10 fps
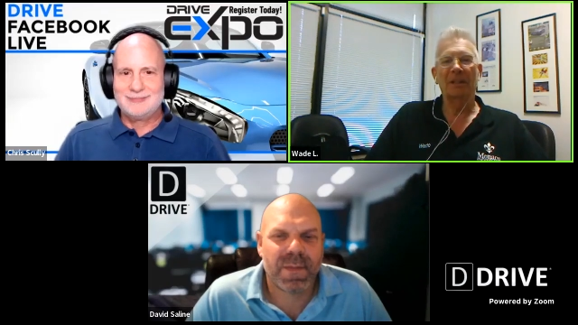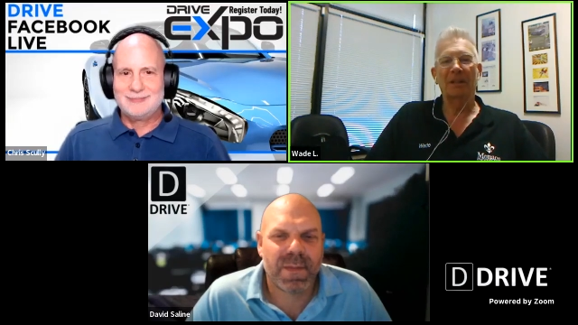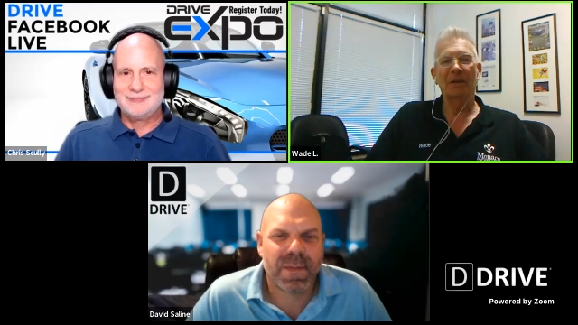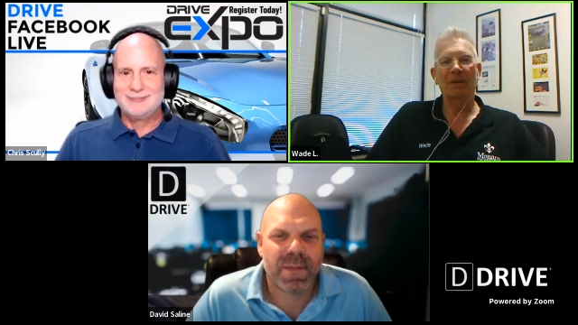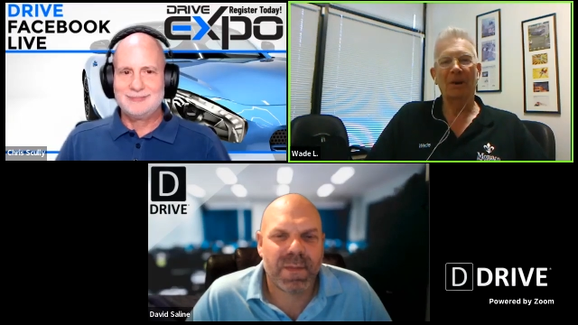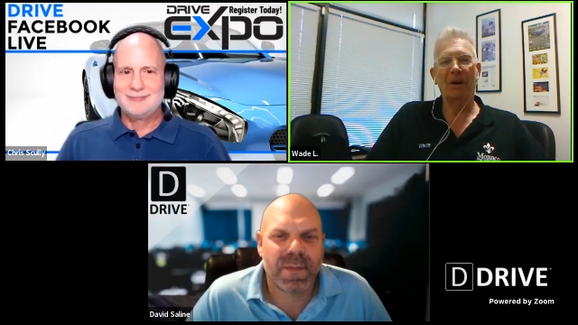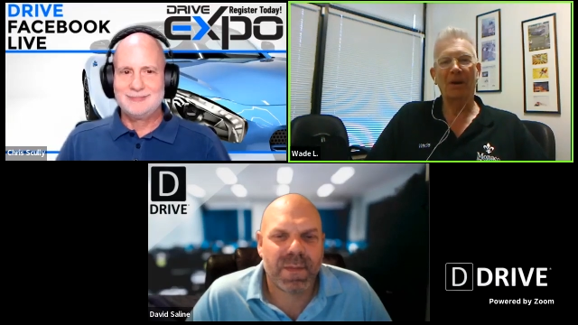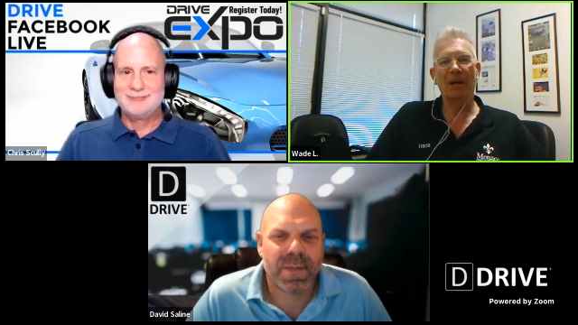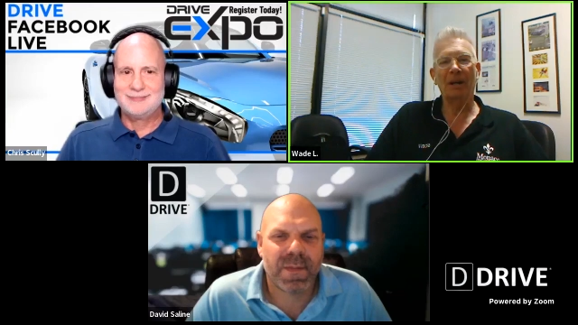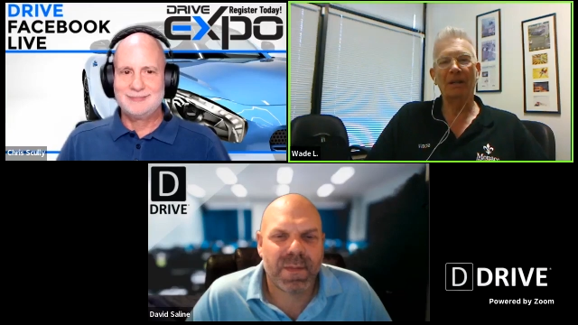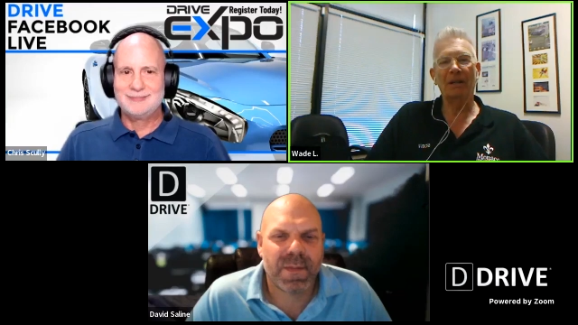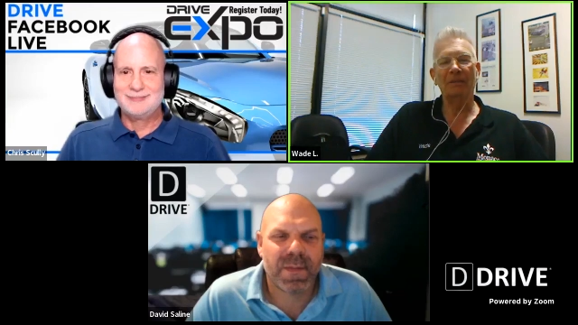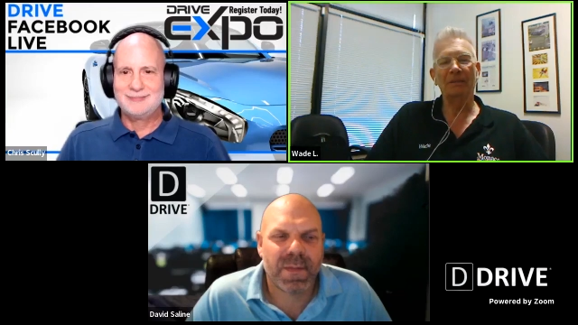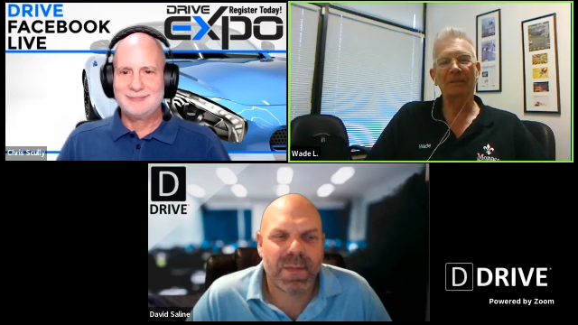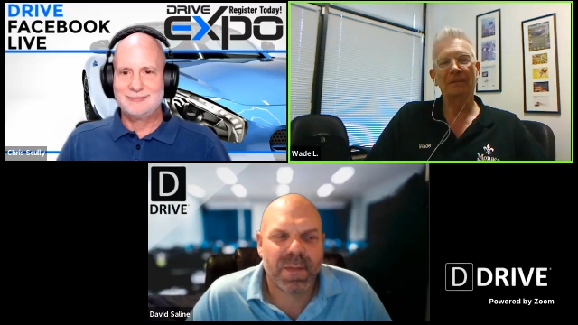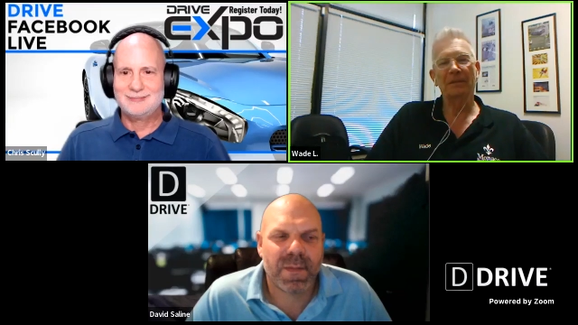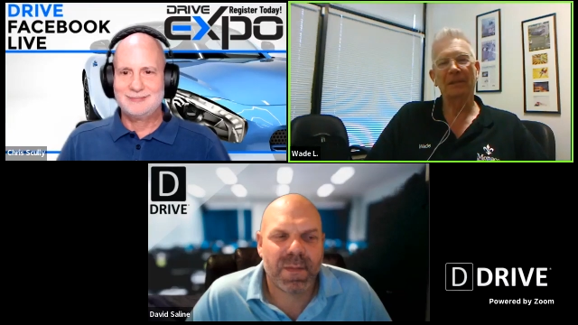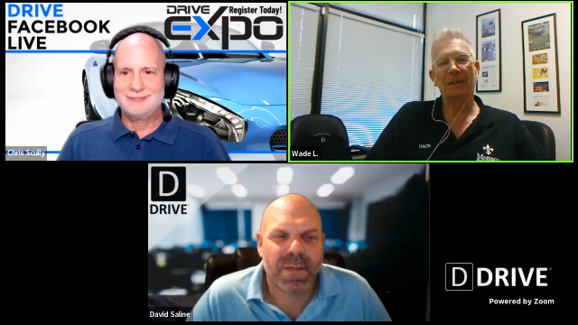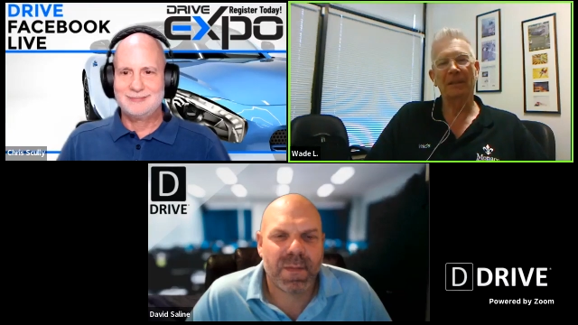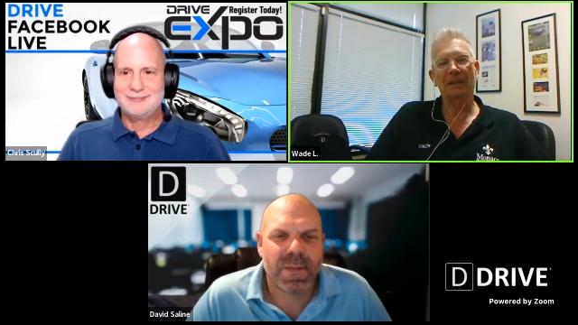Speaker 1: you know, car count,
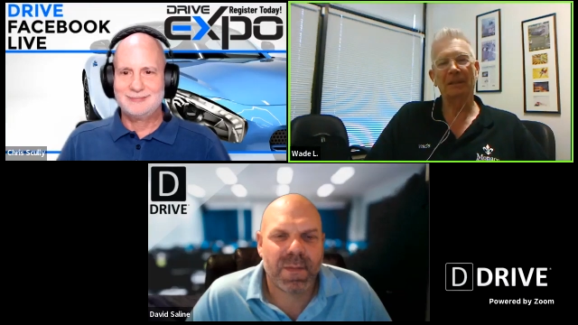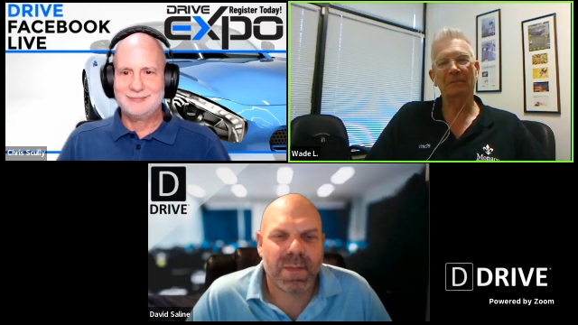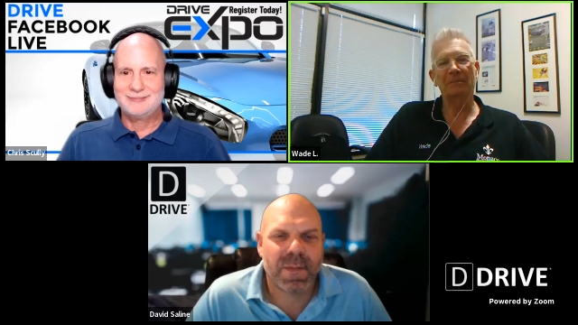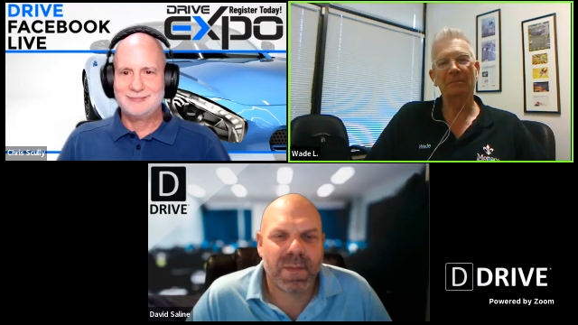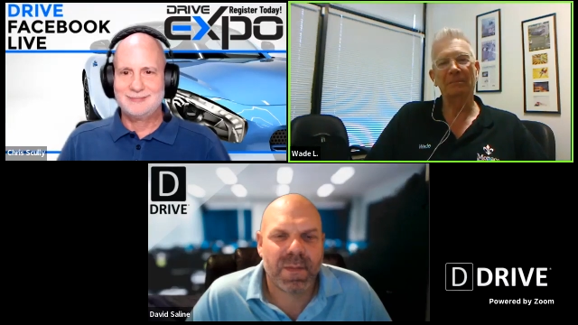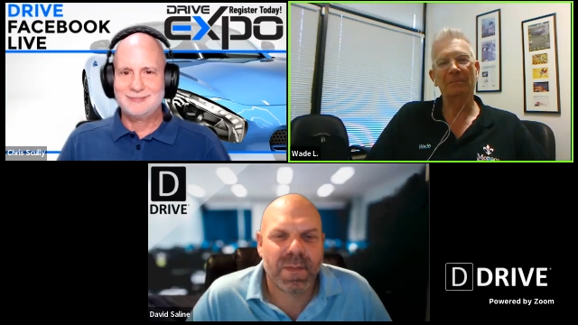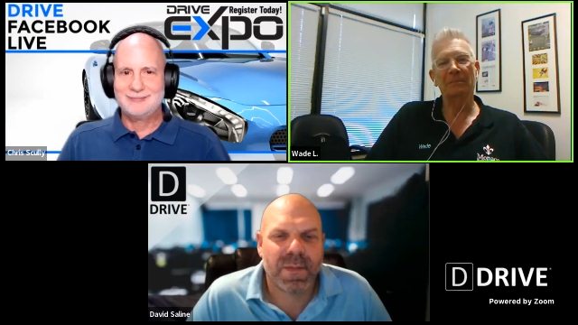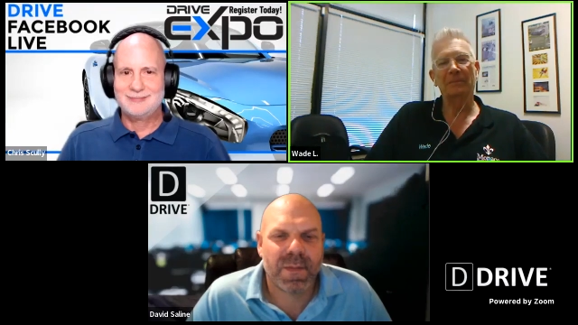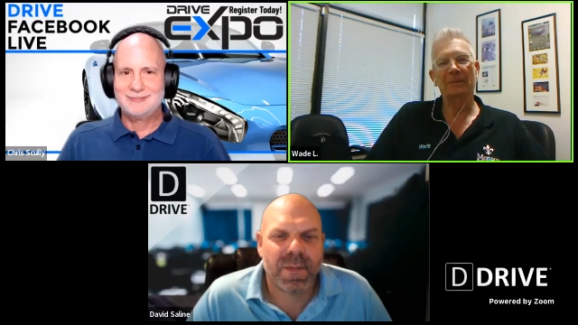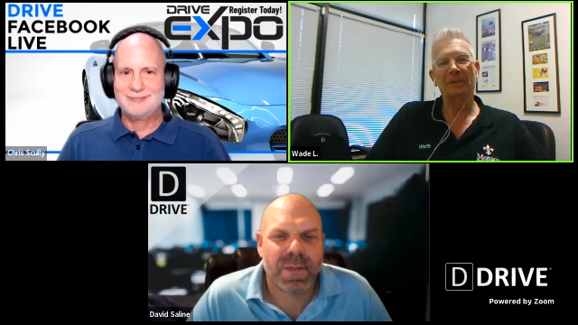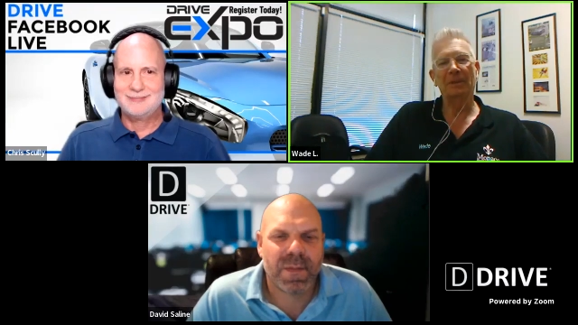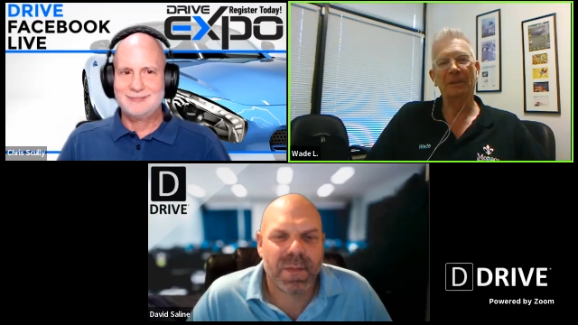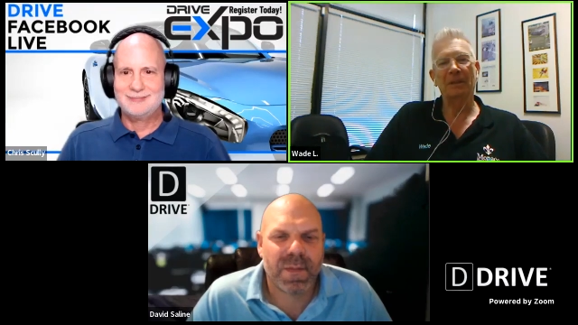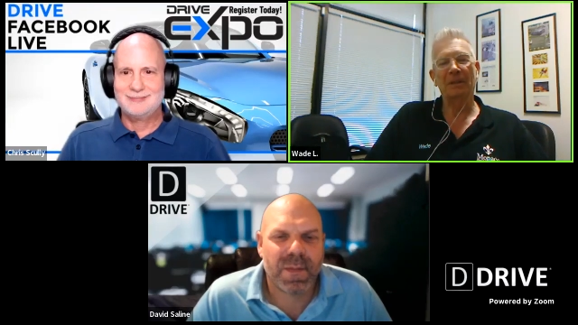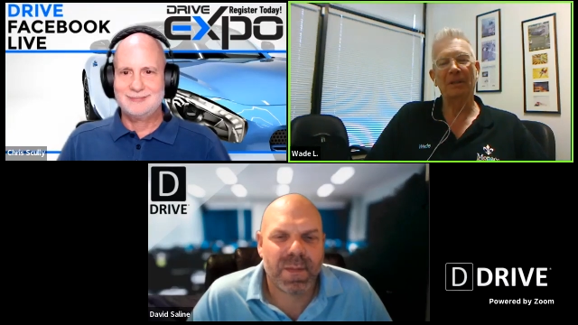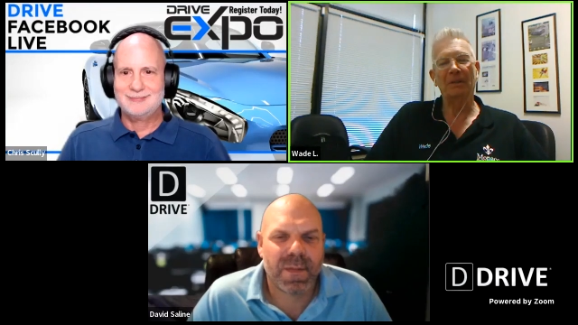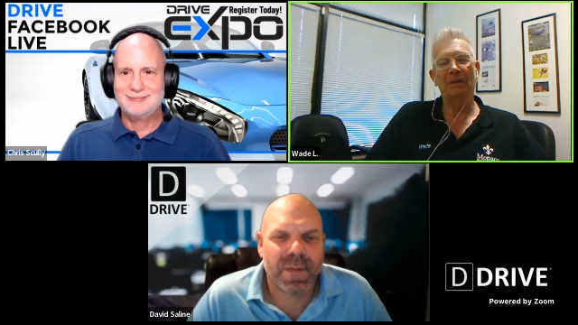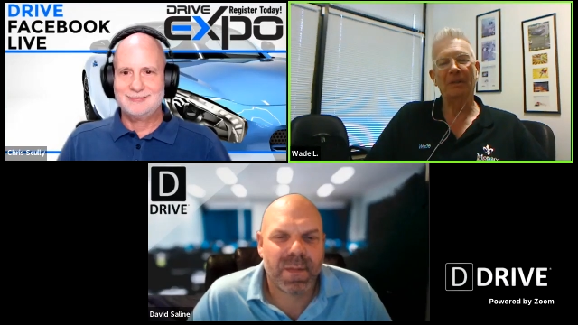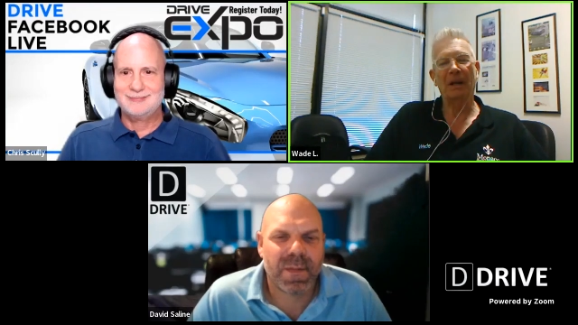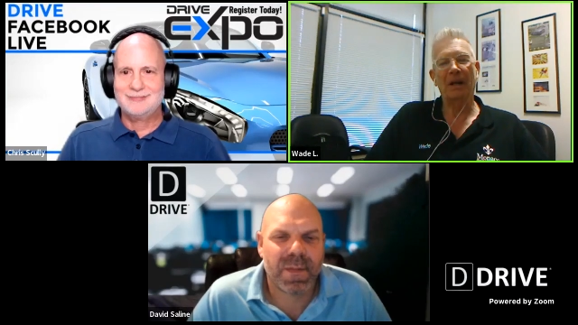um, you know,
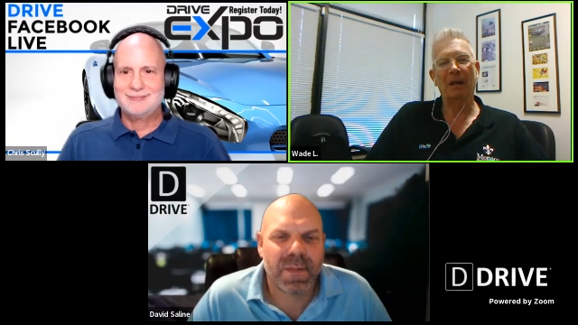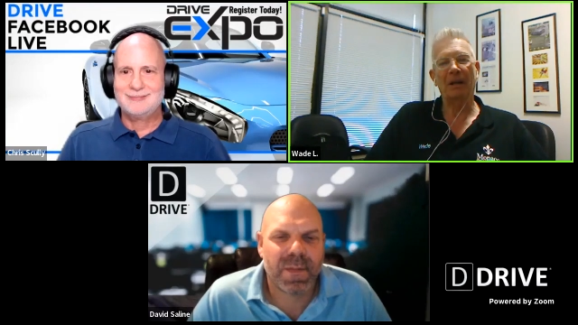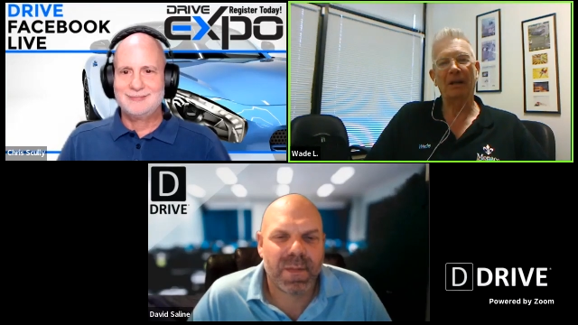I,